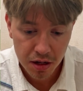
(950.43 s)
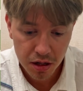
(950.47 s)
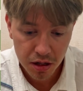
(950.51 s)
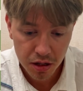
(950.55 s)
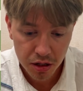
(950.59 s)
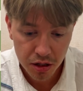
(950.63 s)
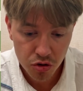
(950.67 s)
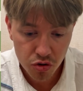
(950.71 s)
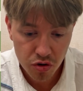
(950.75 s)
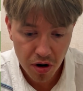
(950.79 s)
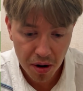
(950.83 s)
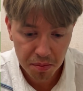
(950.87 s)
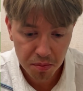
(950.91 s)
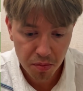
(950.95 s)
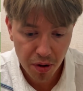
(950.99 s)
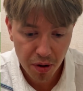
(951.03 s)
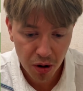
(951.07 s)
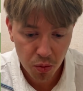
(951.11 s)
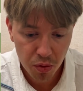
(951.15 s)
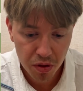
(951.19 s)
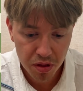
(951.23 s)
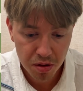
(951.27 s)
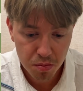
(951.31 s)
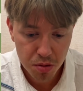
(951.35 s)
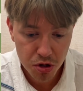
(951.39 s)
he dropped
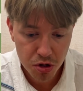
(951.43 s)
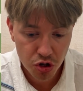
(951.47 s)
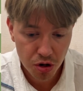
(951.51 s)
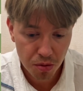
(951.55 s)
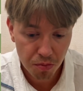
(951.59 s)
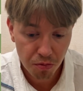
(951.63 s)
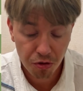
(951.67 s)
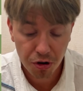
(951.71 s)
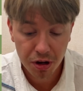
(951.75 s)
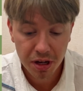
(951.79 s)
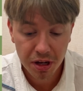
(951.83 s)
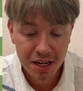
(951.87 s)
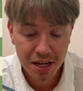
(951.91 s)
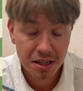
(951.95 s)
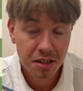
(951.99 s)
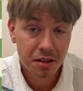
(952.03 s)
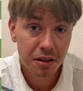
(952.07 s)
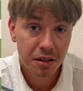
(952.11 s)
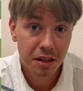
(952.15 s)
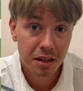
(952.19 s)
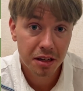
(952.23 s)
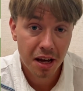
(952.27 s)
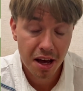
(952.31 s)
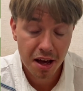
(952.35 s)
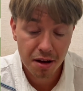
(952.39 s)
back with the bishop, forgetting
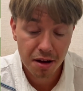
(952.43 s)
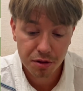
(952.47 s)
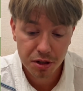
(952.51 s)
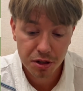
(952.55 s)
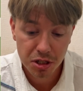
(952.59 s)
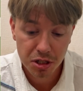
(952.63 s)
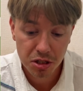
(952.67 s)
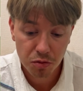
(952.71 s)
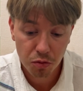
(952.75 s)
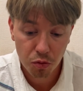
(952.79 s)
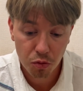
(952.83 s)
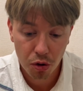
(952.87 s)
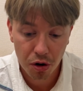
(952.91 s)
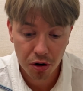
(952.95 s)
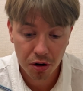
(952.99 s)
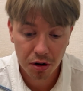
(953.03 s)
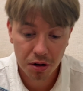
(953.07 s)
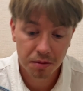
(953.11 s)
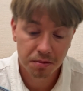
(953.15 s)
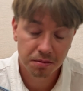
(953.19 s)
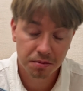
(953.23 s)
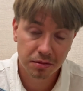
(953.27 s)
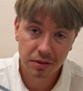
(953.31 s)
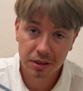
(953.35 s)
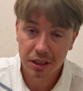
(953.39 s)
that I have this
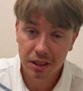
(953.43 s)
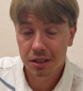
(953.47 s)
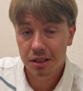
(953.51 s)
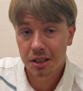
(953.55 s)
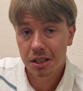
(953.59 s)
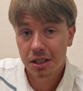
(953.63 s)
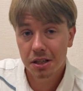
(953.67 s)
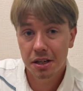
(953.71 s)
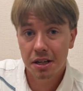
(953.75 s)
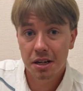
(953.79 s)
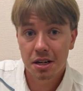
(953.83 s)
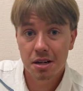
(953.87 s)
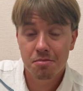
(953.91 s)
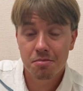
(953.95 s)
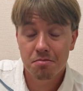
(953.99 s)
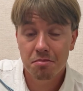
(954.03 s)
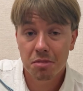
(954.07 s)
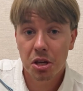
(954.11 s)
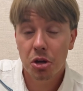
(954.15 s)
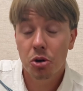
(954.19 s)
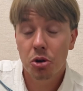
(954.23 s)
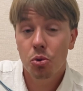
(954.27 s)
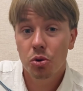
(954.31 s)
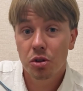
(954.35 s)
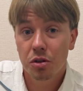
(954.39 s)
fork. And here
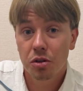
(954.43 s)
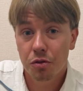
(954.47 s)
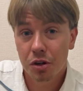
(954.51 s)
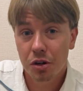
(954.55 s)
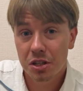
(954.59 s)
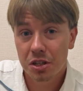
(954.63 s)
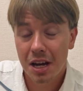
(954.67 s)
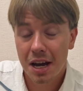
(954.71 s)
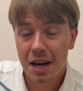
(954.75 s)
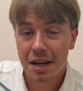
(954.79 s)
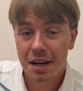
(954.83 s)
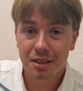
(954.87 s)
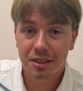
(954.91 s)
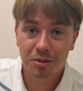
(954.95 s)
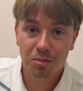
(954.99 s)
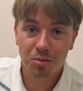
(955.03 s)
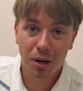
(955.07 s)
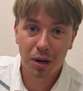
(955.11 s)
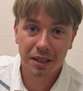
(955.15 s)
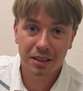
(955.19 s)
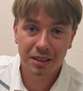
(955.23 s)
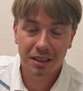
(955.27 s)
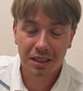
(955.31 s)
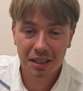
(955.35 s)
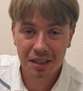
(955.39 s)
he could have resigned,
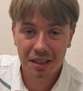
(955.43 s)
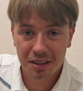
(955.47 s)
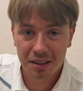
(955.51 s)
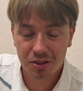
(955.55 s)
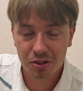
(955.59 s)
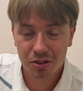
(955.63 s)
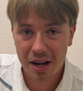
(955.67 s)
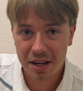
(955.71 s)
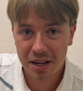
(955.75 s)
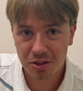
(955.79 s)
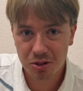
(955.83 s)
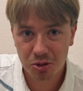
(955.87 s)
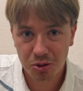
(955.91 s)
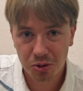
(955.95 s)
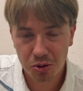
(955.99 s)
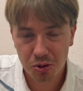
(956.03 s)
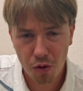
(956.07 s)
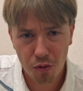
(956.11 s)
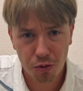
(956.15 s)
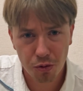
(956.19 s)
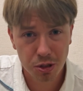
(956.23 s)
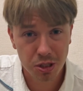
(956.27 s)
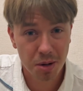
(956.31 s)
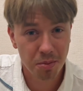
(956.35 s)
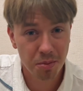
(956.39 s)
but he tried to
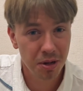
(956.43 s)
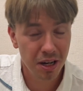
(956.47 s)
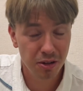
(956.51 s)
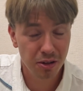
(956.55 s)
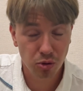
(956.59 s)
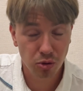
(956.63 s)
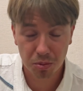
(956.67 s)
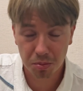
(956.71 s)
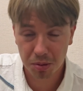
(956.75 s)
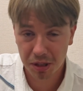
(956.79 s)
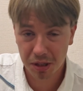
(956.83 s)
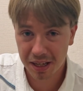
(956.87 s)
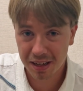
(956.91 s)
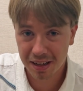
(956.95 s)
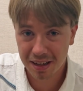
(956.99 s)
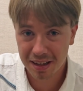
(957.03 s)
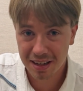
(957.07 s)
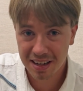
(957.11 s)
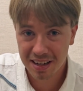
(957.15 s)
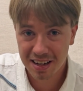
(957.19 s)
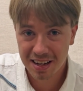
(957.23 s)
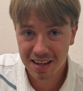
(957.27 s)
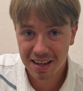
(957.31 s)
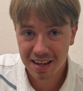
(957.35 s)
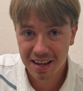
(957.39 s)
go for some counterplay.
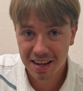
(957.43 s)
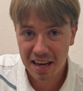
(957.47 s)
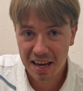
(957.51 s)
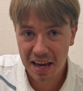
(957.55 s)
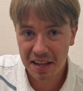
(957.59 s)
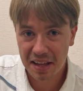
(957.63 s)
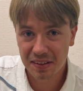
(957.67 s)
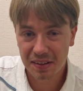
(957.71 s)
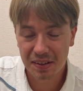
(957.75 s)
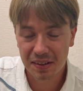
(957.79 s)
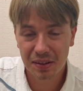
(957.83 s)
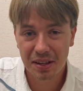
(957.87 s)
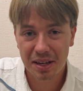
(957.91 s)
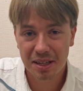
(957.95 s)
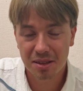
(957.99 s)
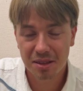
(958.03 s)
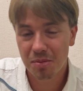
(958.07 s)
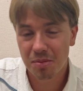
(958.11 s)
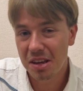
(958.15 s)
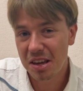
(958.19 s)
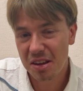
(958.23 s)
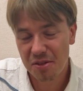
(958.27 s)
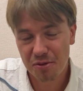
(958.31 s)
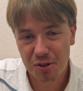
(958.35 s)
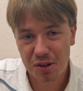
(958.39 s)
And he let
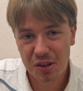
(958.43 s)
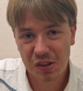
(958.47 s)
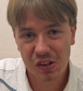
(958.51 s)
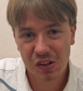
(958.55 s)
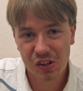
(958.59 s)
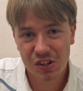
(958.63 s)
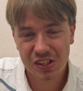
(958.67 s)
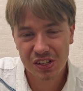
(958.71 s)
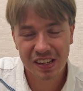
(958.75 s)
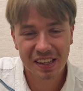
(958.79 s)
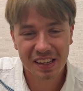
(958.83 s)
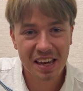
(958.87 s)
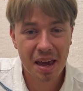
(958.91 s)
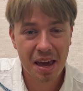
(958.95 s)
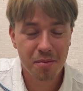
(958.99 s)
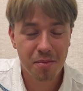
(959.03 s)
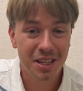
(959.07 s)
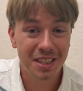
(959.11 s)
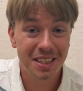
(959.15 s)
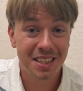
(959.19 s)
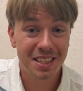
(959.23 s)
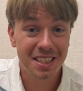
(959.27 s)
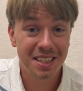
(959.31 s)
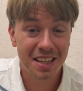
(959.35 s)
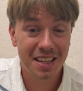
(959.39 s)
me finish the game
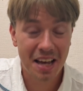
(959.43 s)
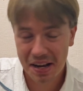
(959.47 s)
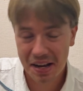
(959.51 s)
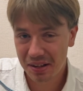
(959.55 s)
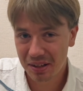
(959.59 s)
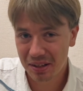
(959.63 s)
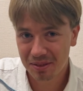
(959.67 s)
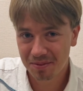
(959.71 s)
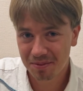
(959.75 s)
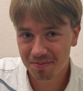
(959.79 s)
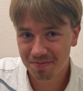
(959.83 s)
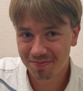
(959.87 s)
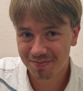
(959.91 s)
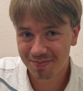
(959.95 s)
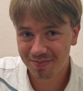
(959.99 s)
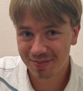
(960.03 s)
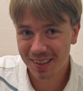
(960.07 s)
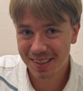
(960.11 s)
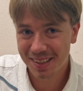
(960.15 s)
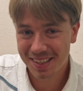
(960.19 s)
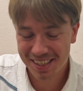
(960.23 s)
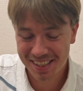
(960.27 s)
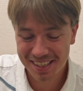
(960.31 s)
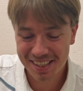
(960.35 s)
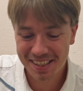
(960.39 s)
in style.
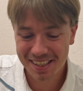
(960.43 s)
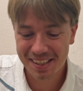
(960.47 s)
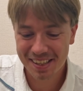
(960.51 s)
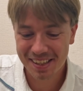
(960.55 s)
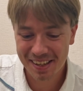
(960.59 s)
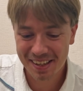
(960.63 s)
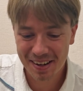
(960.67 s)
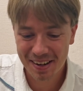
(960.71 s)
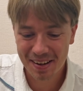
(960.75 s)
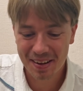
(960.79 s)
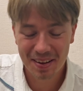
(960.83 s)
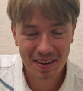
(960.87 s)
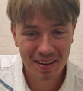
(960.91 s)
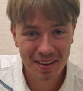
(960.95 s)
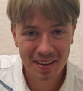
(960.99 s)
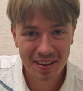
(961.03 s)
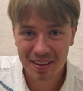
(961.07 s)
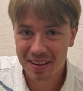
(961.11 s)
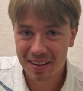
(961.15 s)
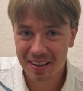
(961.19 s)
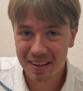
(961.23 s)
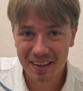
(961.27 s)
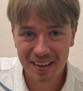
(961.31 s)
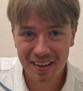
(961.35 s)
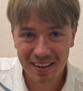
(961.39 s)
See
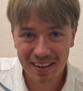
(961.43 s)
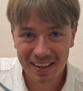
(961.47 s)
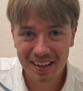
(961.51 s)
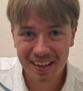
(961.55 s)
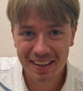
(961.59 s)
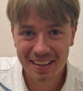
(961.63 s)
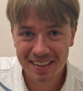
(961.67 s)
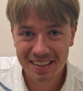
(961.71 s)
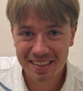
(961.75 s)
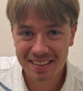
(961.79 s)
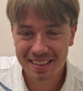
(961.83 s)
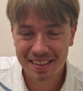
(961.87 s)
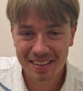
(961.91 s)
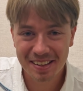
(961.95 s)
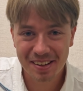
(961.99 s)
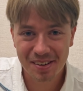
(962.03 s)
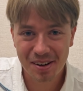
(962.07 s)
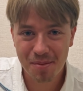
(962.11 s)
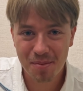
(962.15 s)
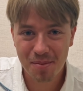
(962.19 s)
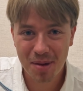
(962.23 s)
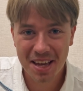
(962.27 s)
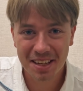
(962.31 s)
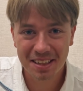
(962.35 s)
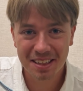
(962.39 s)
the
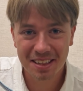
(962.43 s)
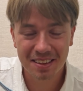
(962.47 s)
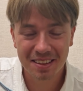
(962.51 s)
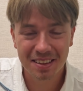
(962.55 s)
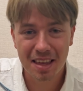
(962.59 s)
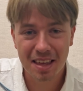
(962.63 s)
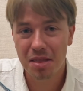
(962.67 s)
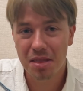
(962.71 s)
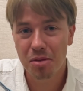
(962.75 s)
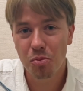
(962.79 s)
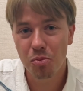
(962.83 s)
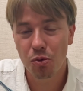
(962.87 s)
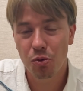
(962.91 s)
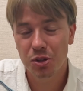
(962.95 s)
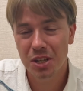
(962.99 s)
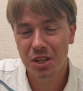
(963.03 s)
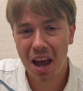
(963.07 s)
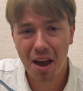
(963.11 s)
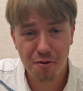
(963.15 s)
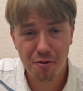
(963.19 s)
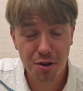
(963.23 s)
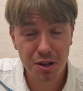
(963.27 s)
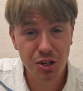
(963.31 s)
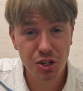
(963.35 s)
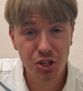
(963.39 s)
remaining 10 moves.
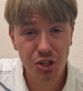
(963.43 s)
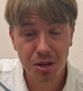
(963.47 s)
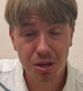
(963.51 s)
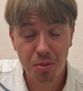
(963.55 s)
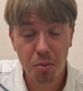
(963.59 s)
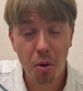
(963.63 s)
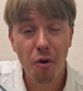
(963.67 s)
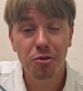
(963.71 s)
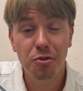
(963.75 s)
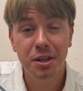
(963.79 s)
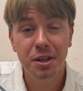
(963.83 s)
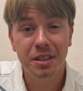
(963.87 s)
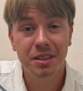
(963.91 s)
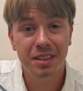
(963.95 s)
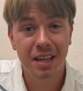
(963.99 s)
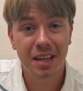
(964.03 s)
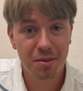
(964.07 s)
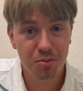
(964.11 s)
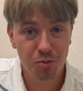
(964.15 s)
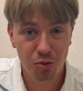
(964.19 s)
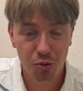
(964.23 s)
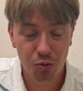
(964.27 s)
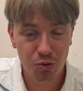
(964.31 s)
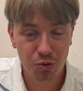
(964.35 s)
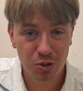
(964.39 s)
I finished him off in
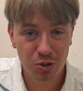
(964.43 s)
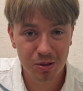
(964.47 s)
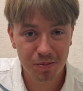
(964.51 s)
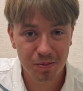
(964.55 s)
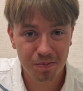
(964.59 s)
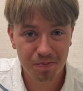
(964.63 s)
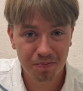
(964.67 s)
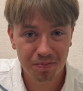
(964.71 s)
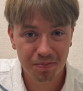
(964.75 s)
10 moves.